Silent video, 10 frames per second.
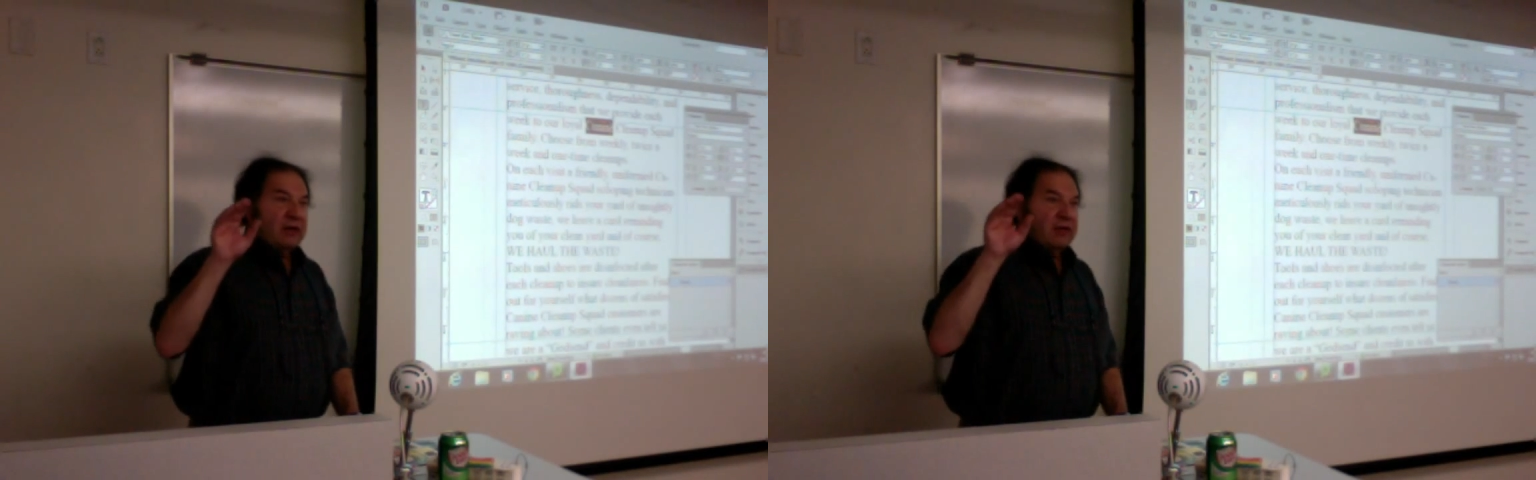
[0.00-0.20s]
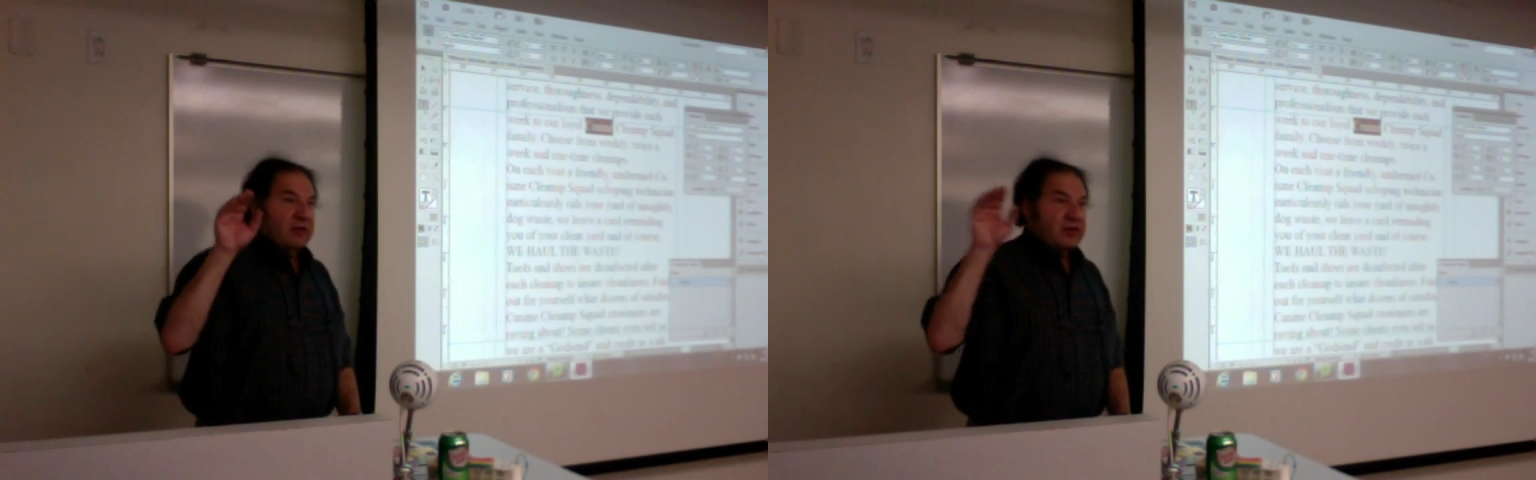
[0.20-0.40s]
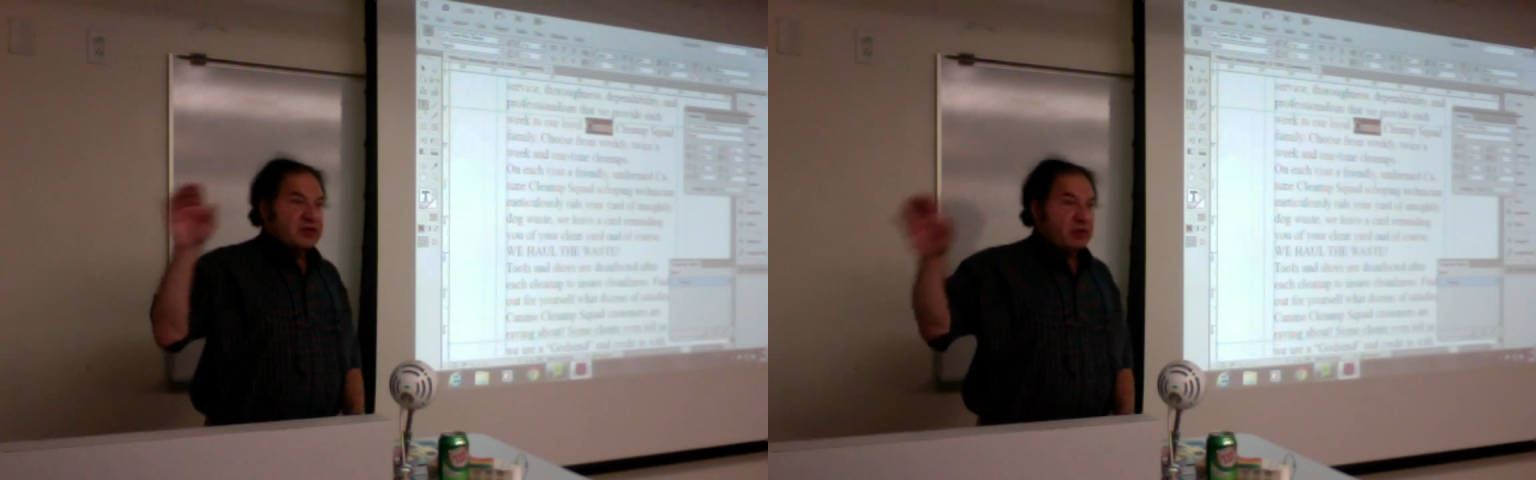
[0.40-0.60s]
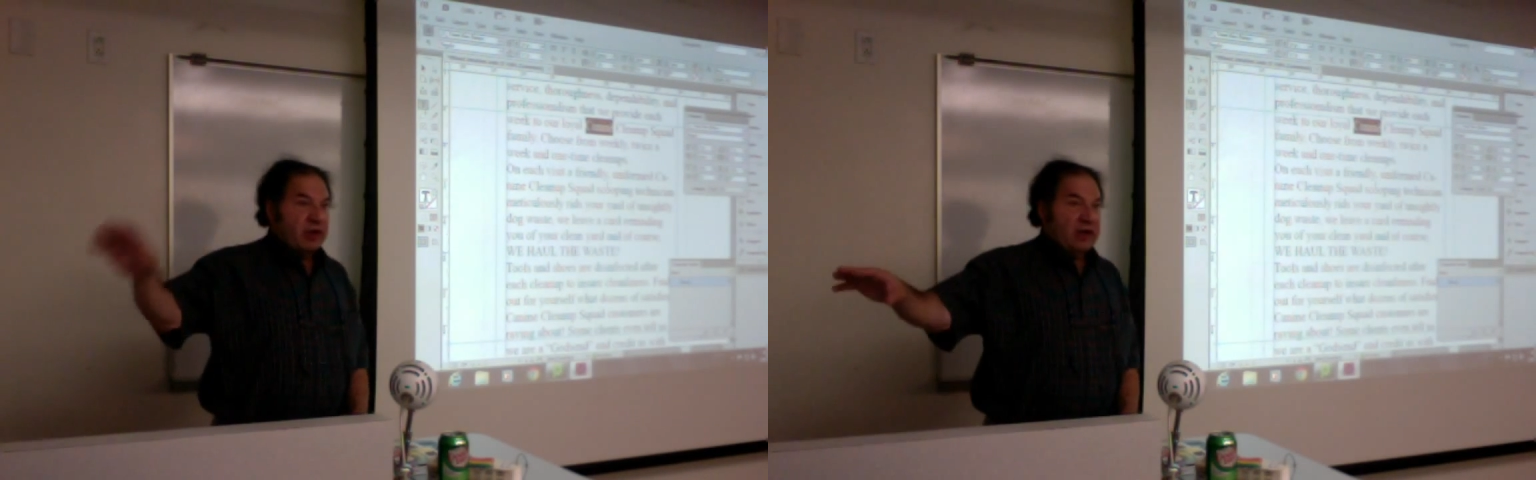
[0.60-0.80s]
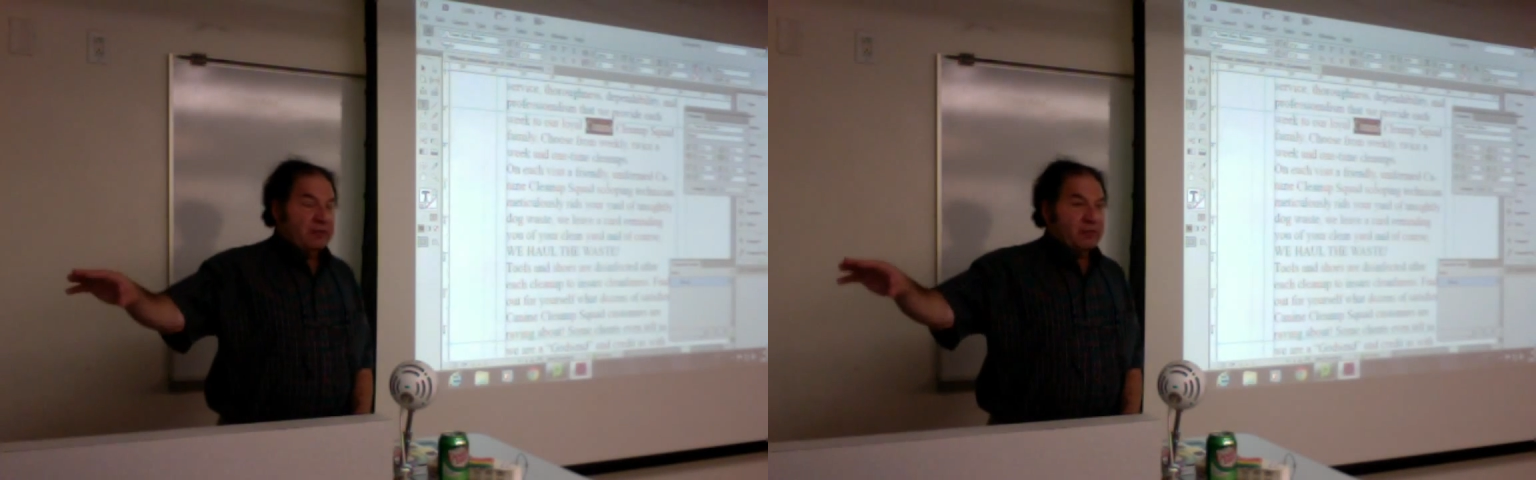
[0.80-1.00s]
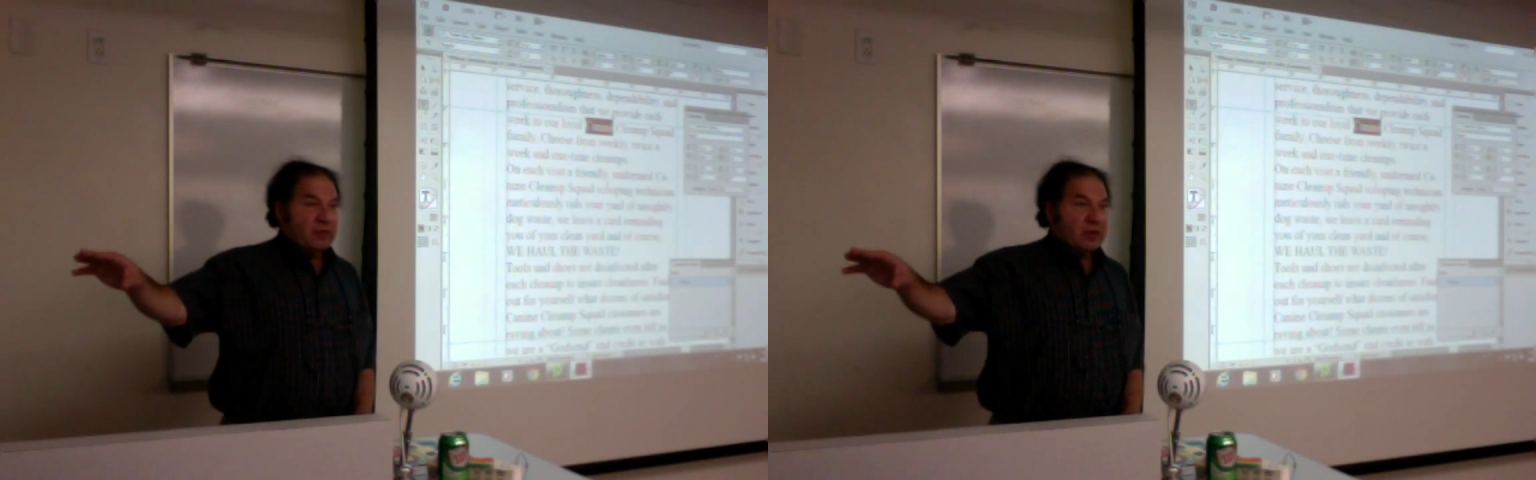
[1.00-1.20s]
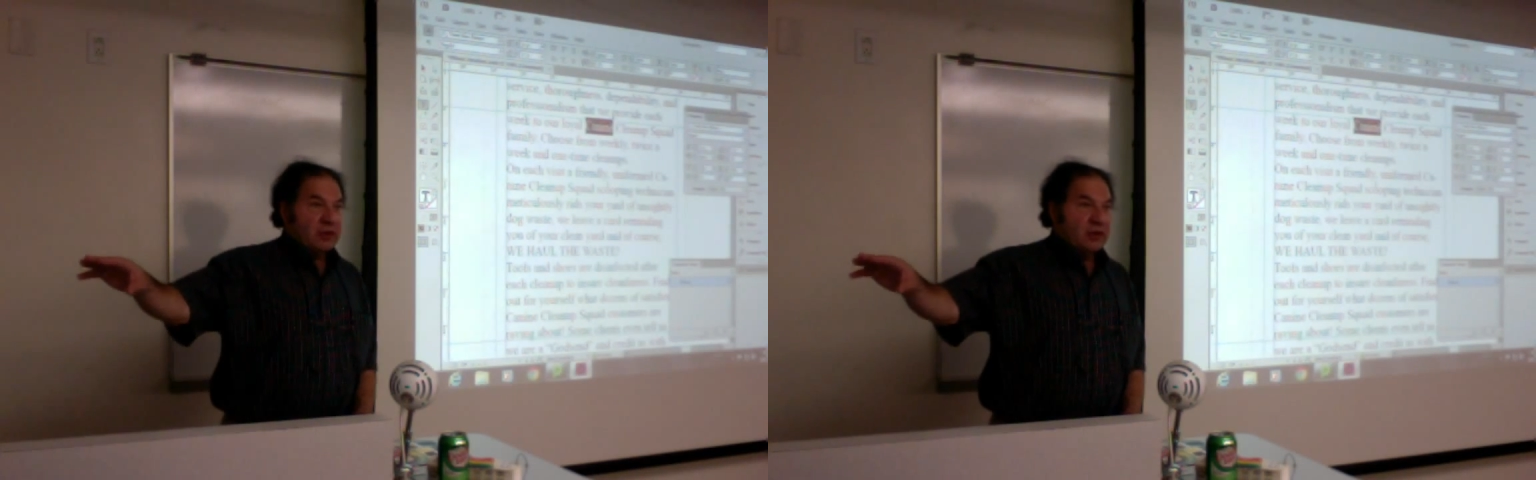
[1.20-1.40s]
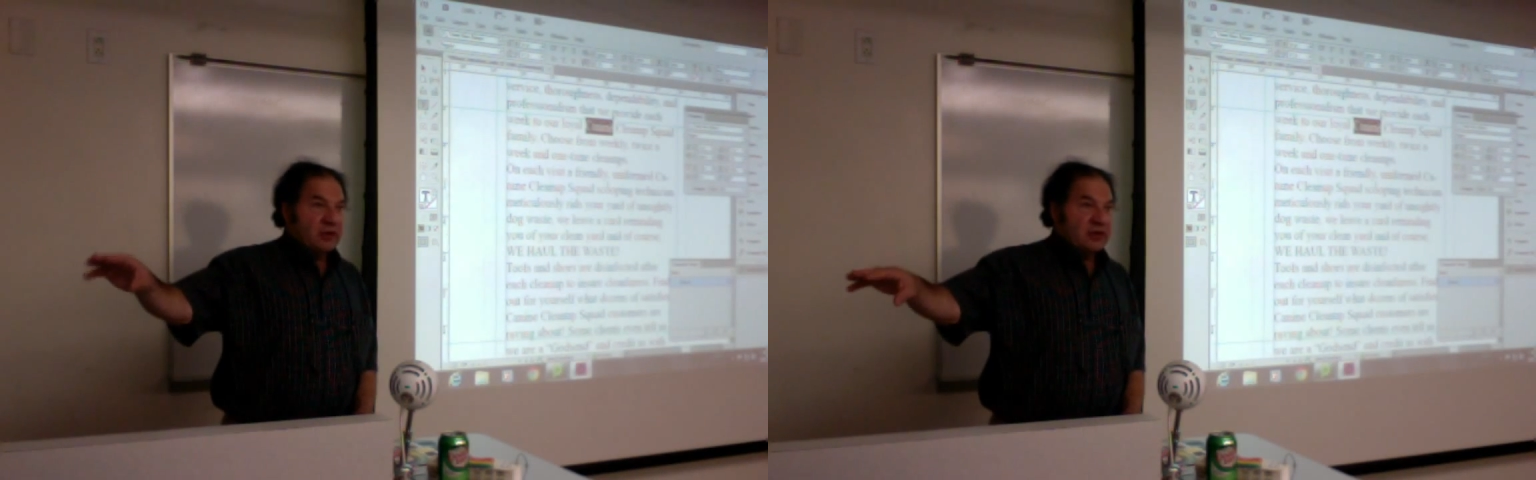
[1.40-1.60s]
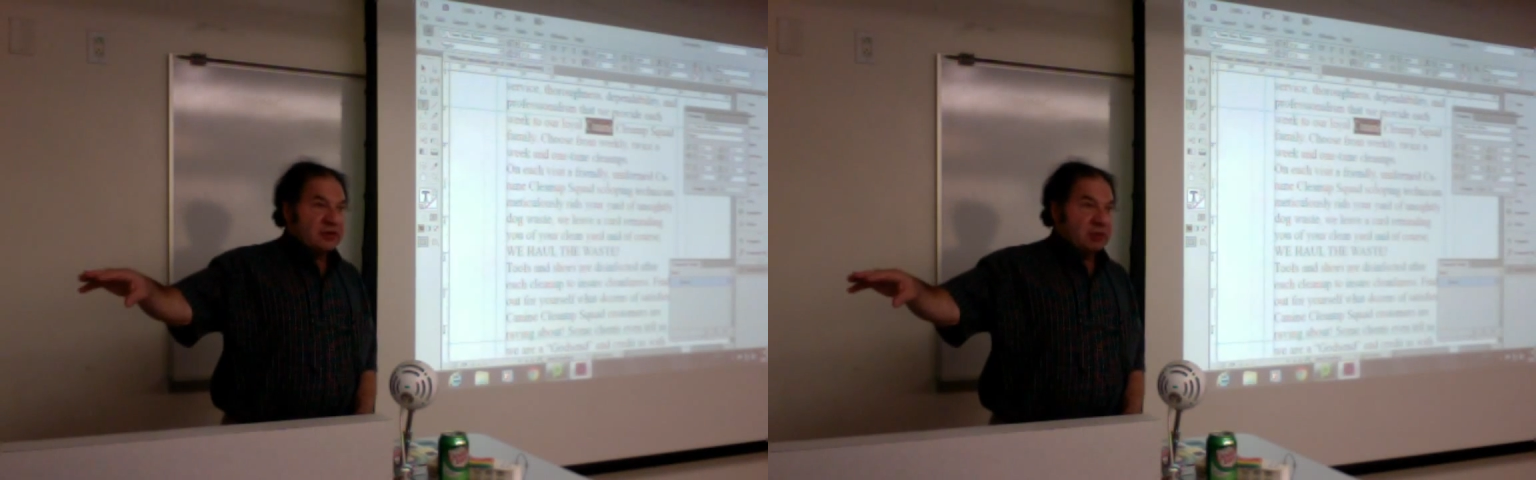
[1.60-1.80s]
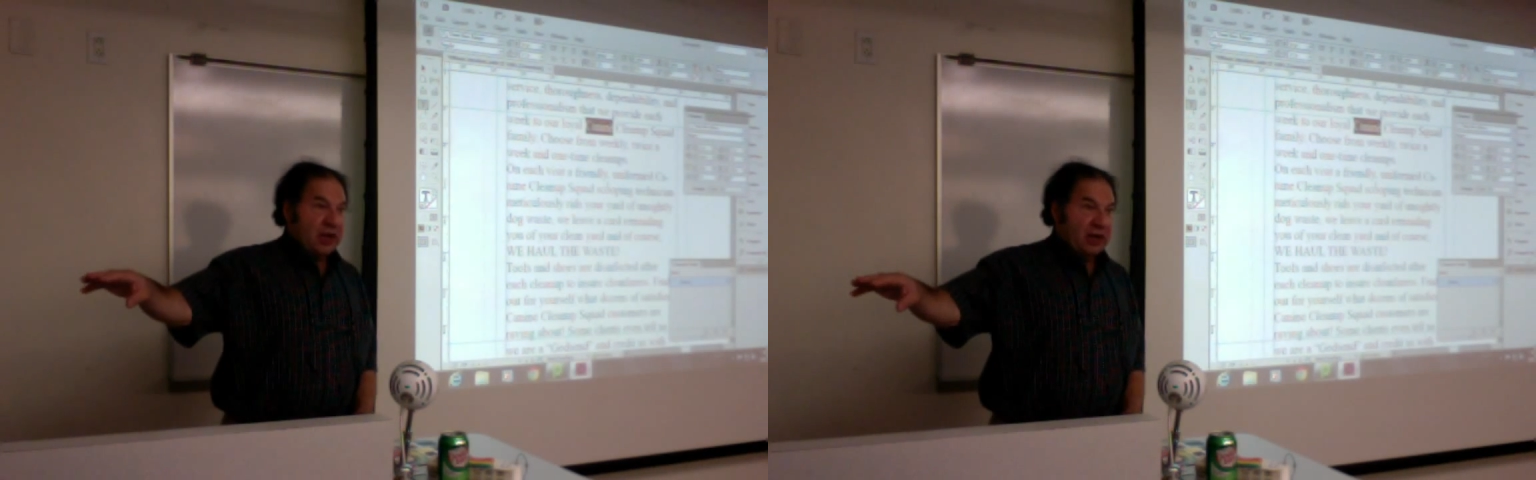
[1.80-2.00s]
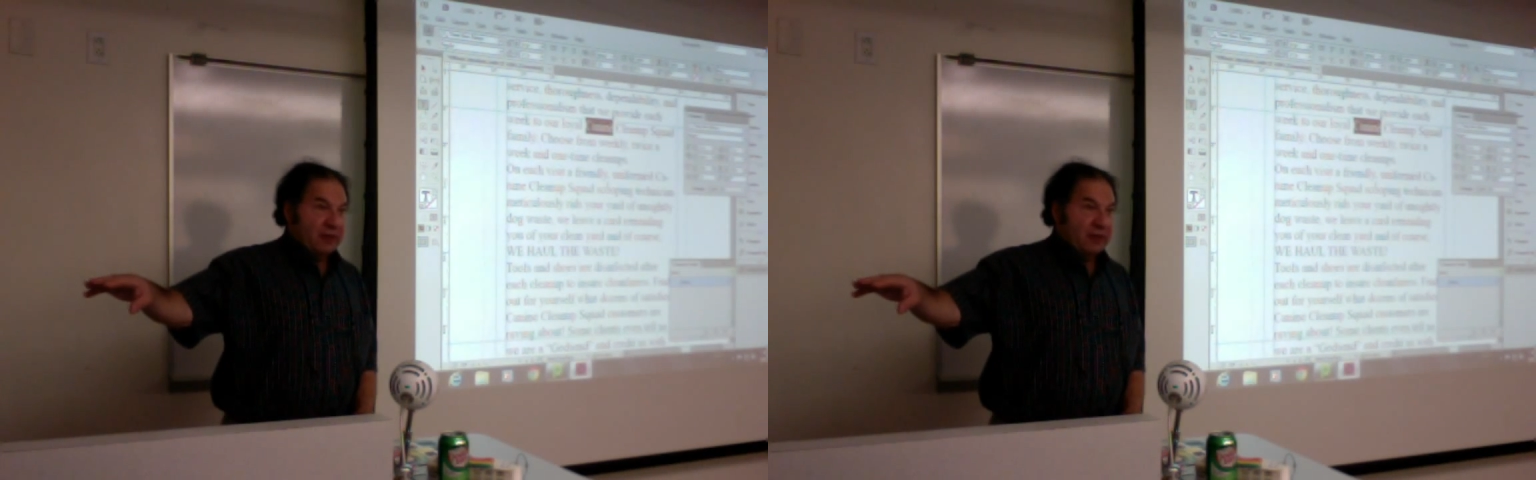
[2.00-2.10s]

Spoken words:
the screen, the display.